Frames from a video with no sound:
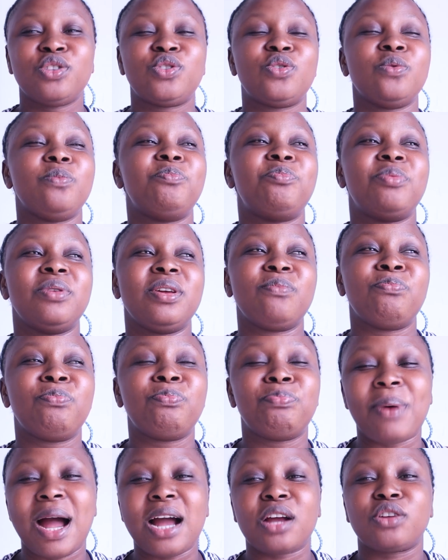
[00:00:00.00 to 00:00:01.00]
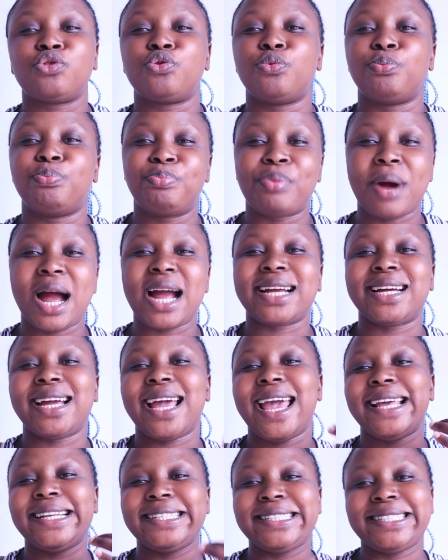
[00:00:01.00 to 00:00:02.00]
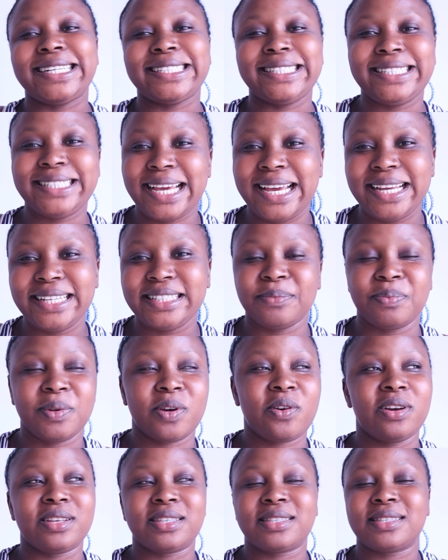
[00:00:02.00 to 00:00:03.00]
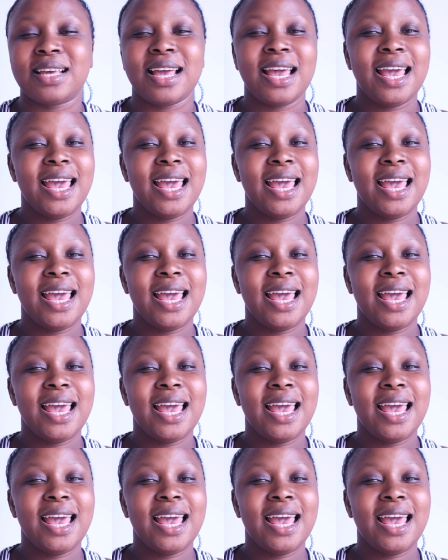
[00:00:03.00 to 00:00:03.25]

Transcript: to be back to back entertained, because